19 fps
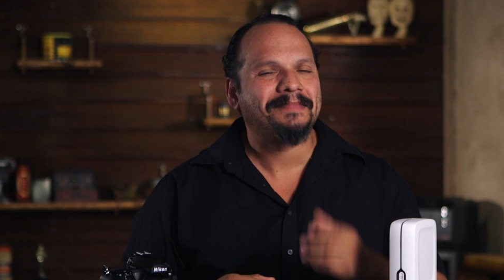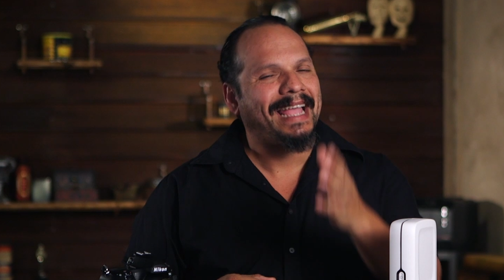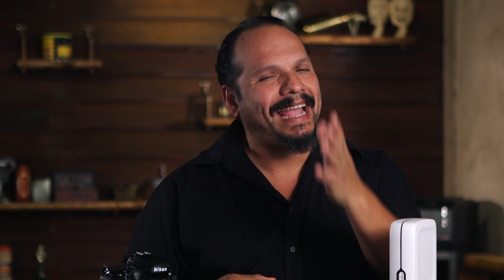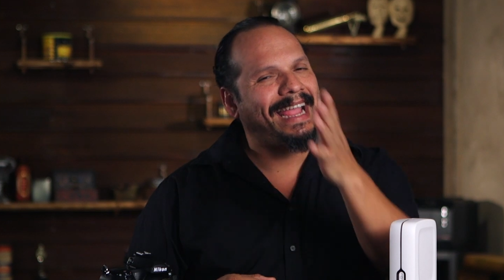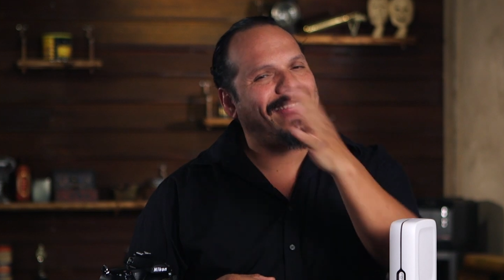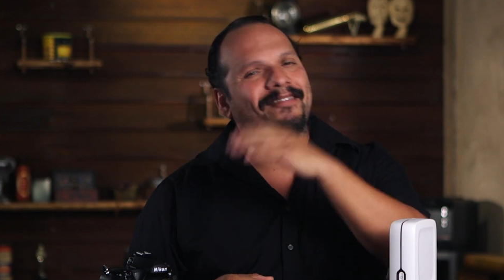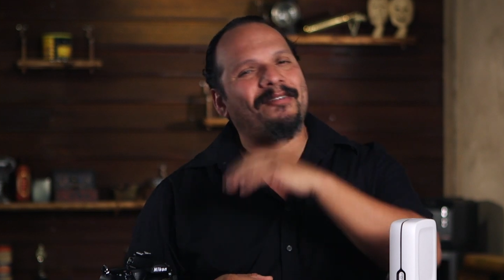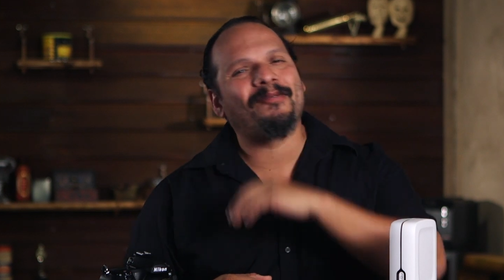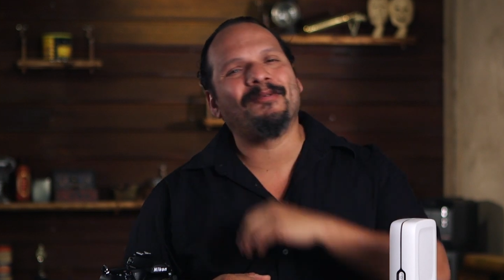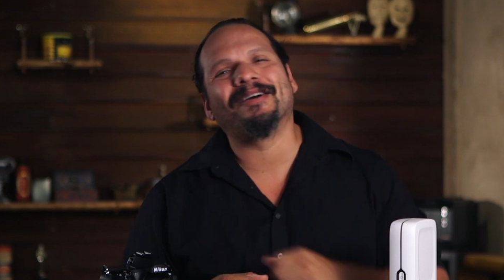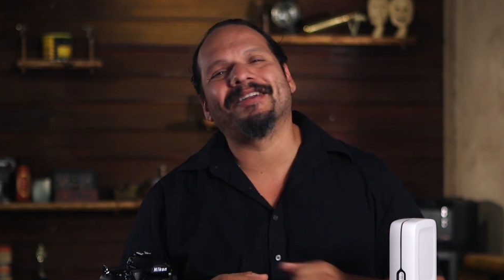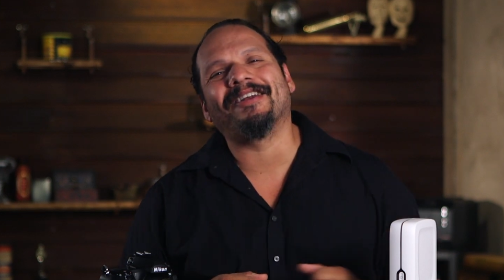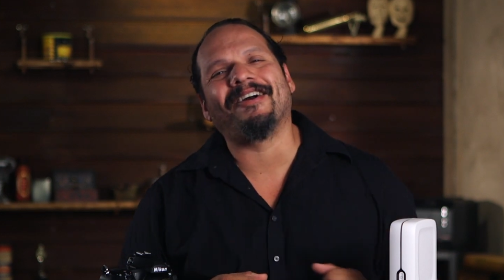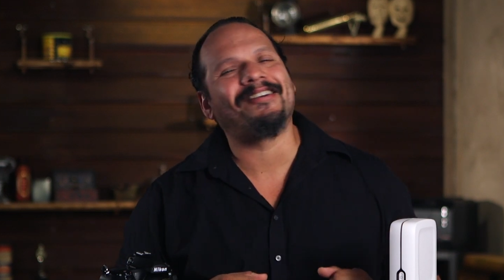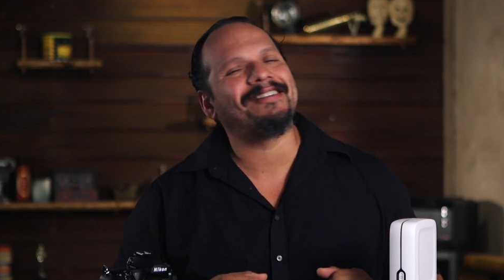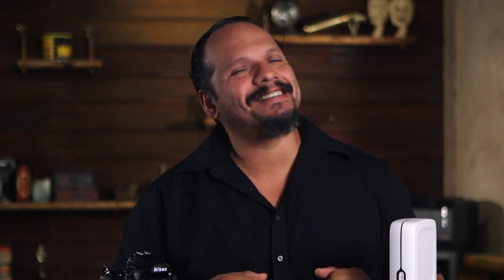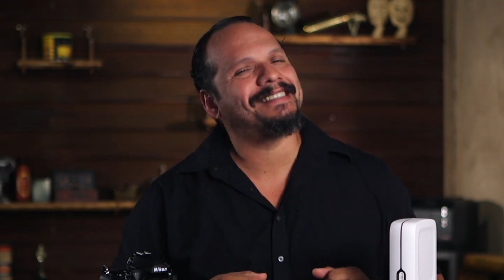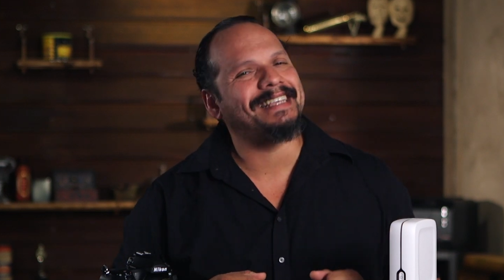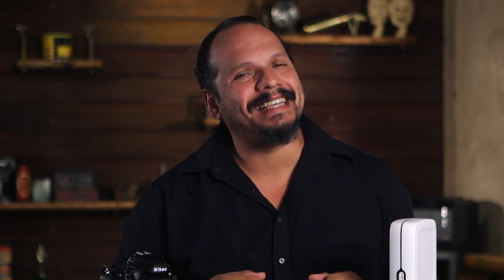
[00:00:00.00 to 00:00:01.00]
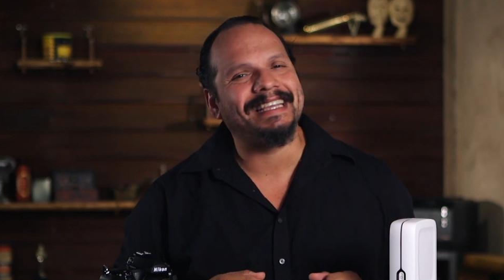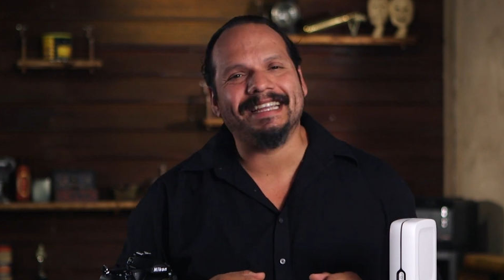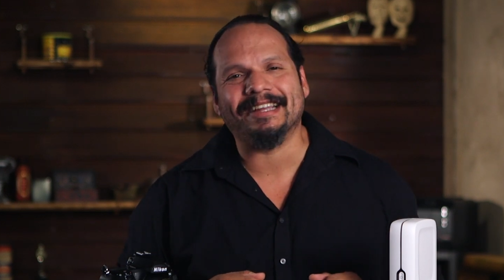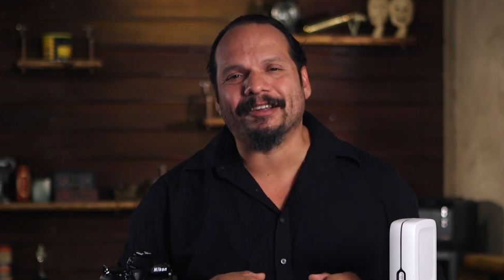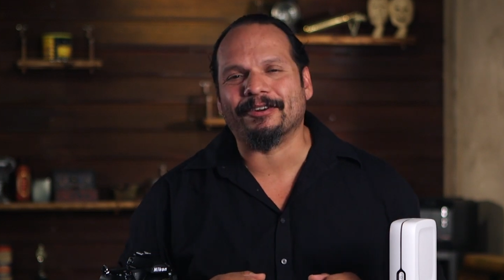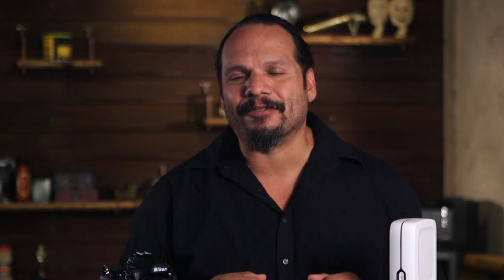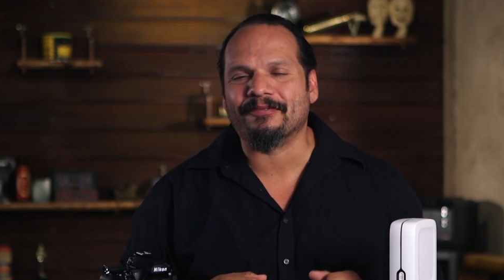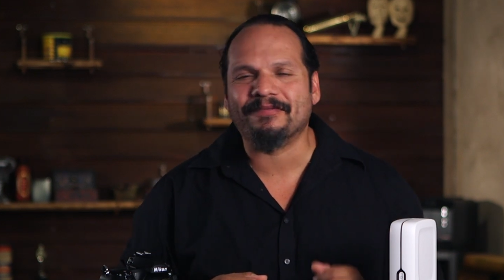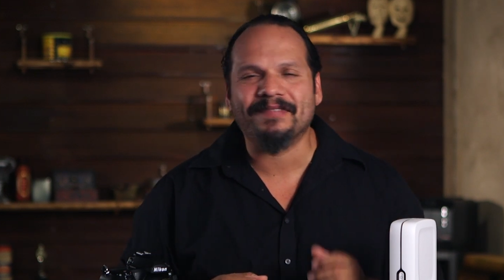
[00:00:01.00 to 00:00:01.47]
Hey everyone, RC
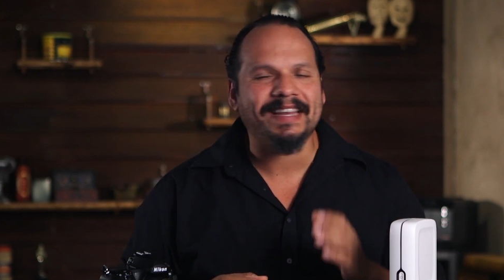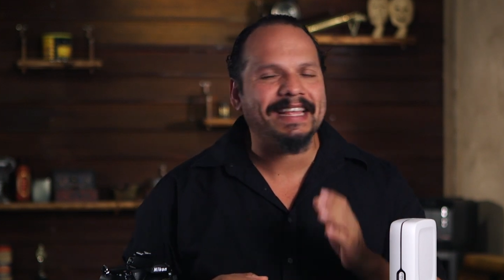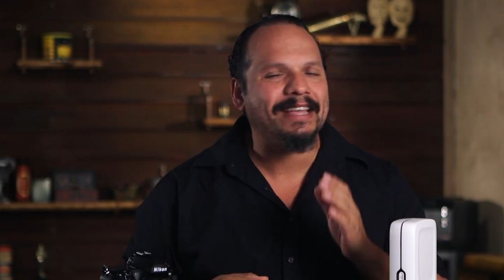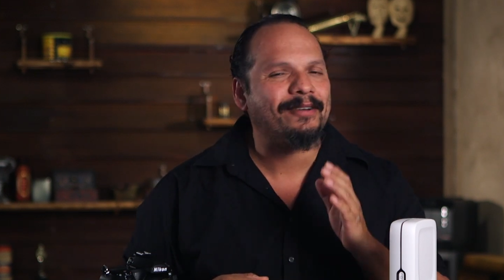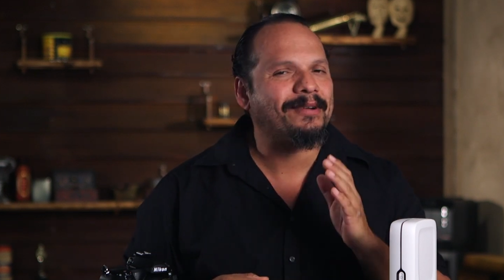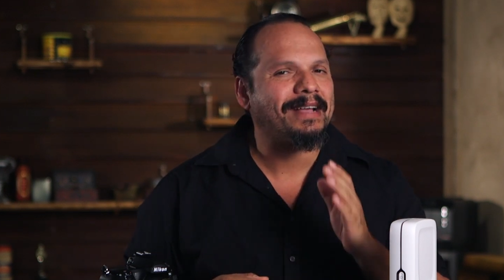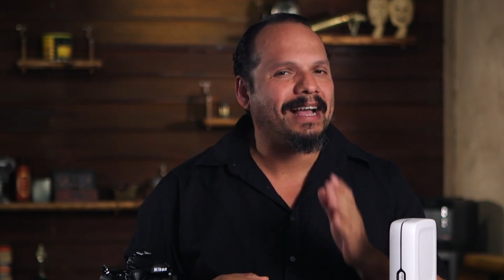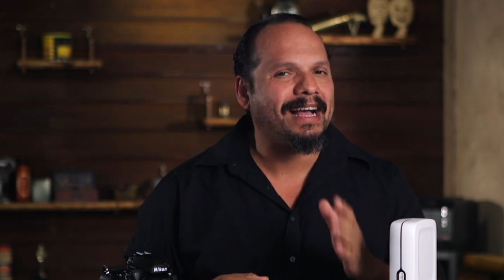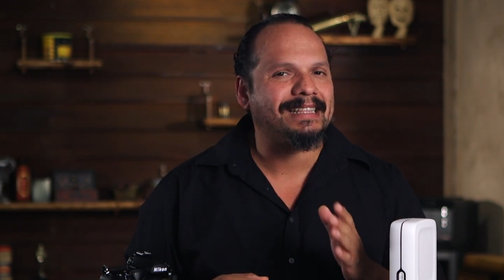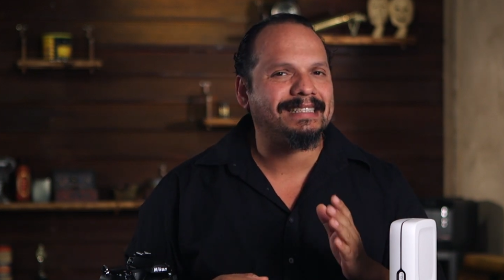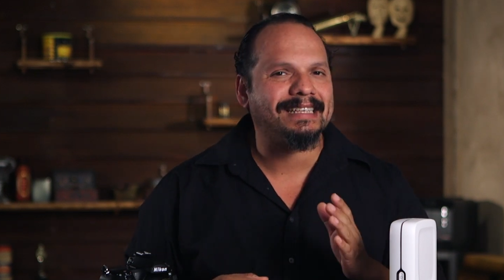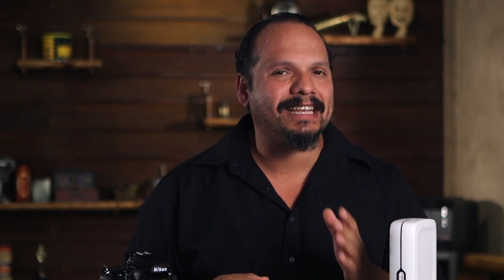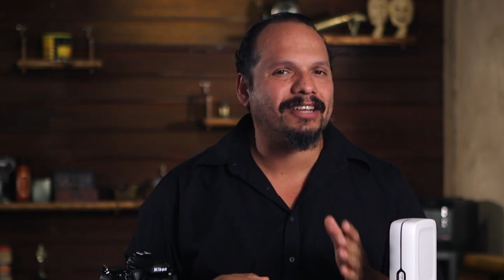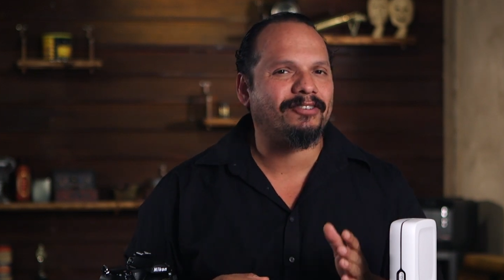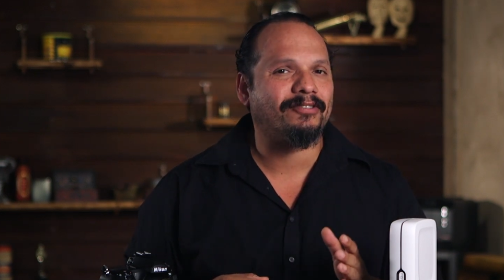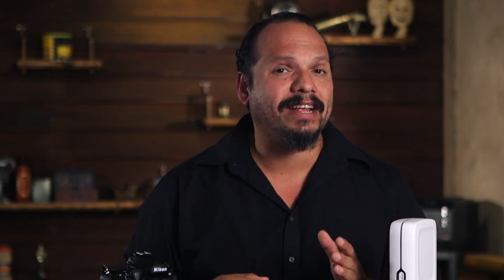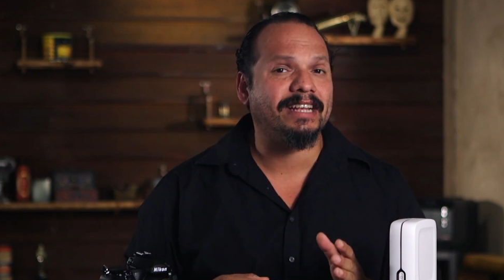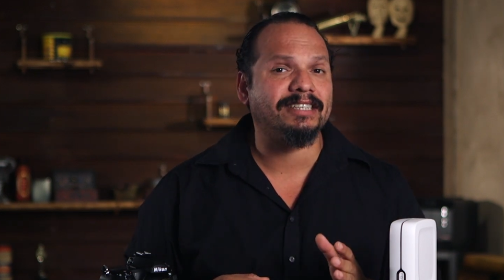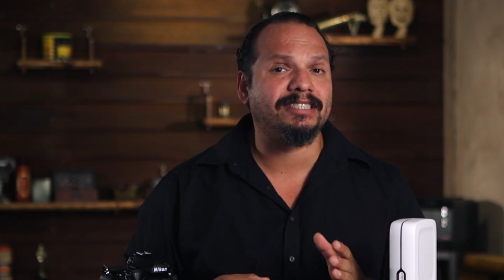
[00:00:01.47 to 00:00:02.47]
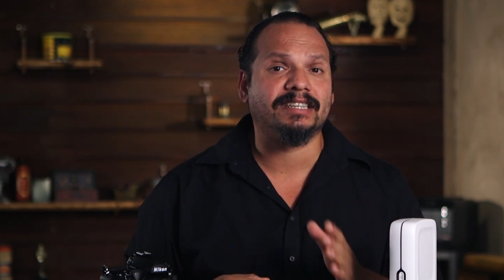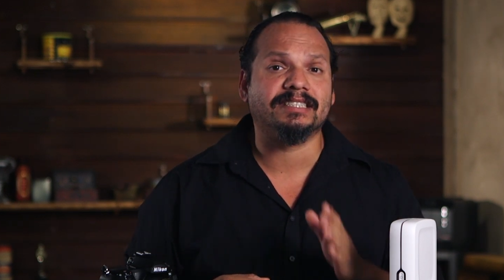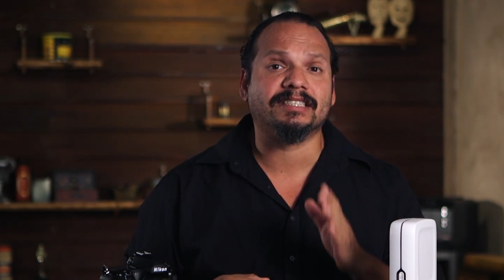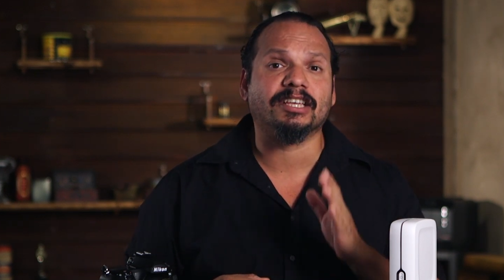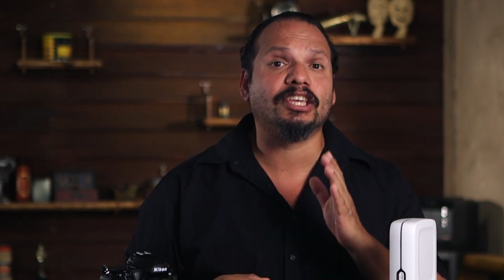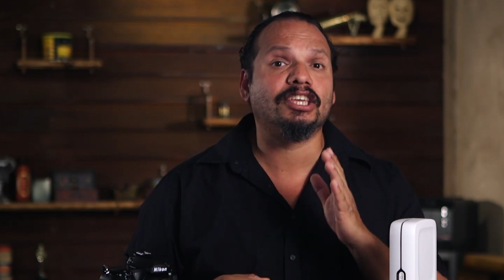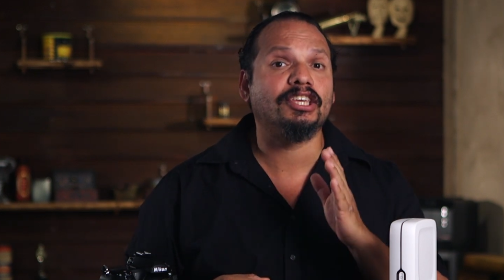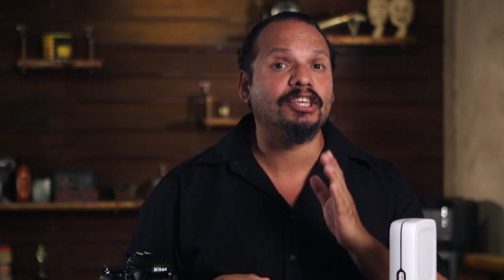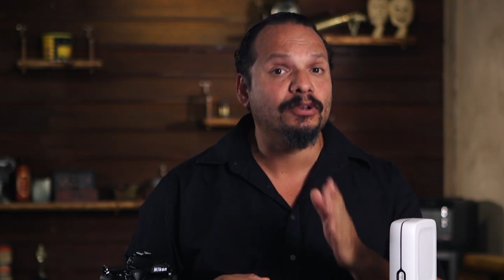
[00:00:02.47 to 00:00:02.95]
here. Video content creation
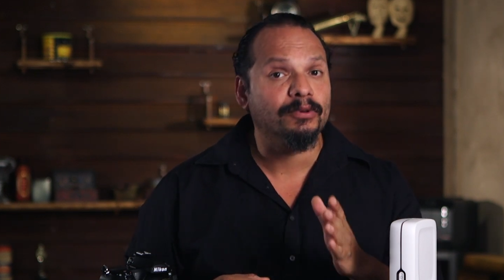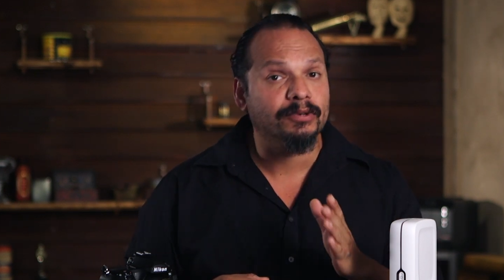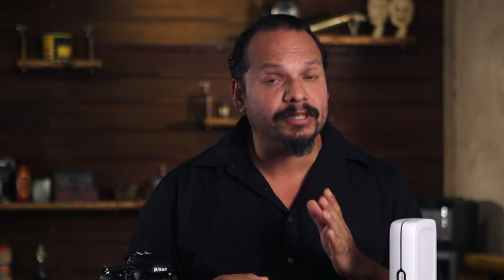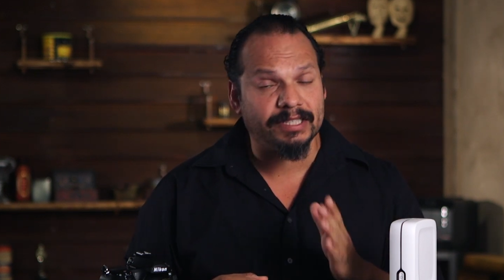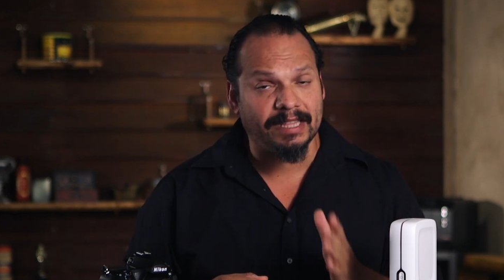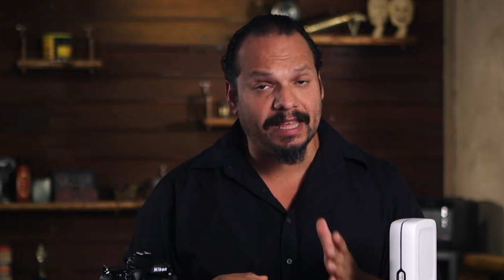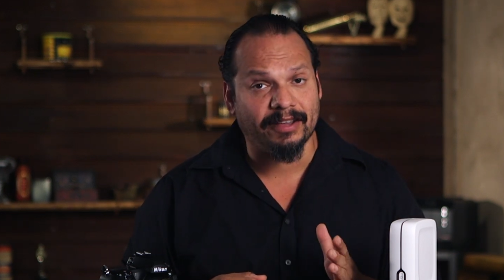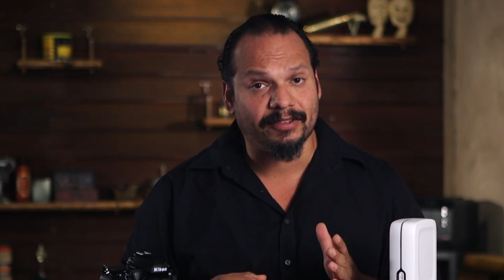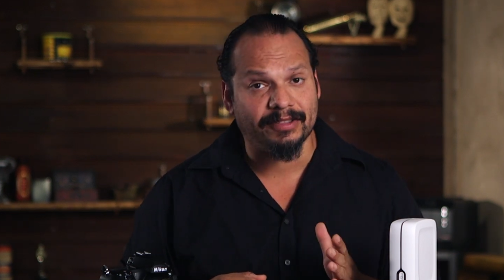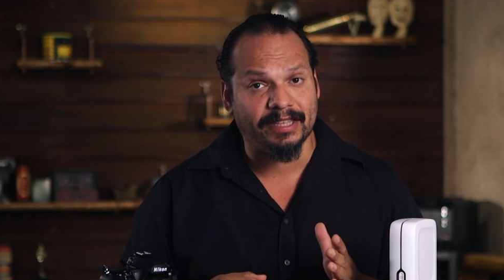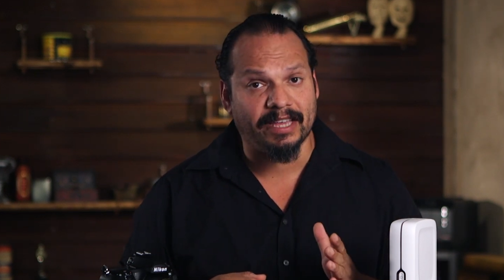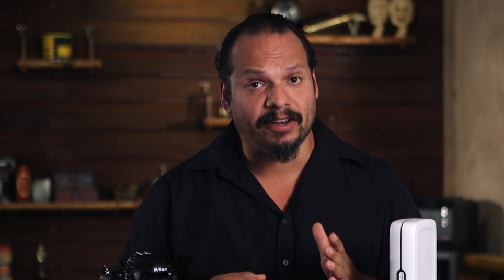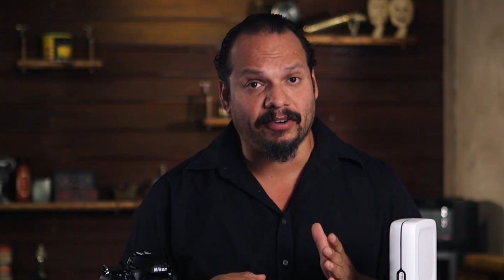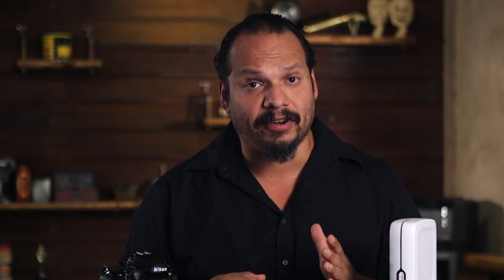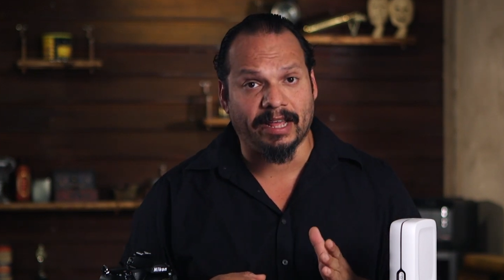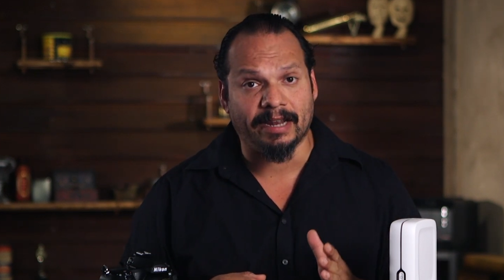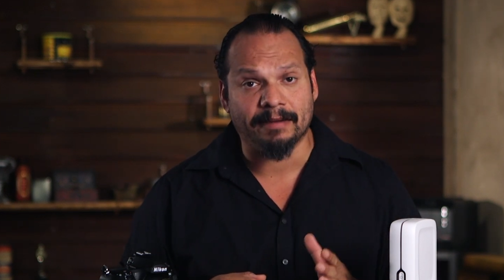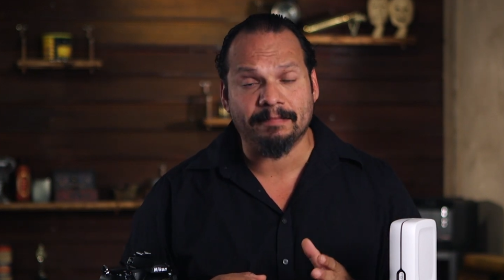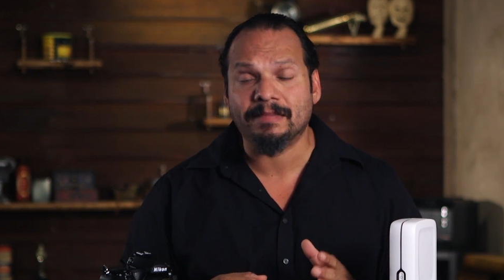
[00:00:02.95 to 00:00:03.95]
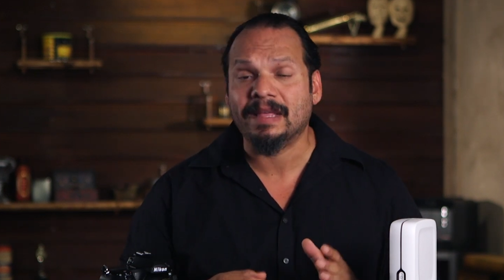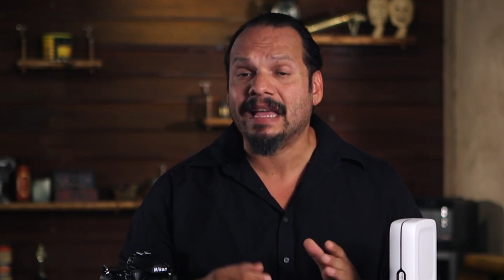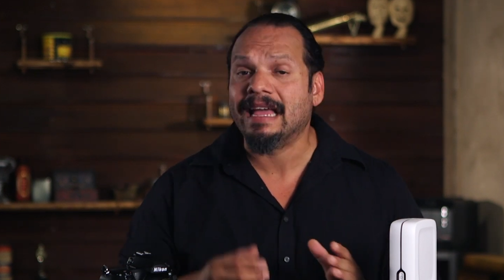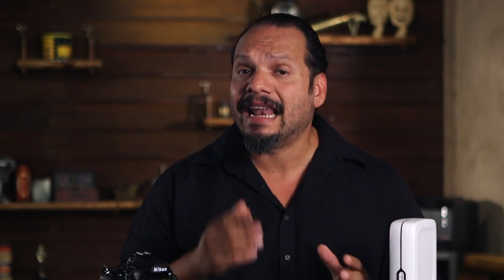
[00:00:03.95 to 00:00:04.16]
is a huge thing on the internet.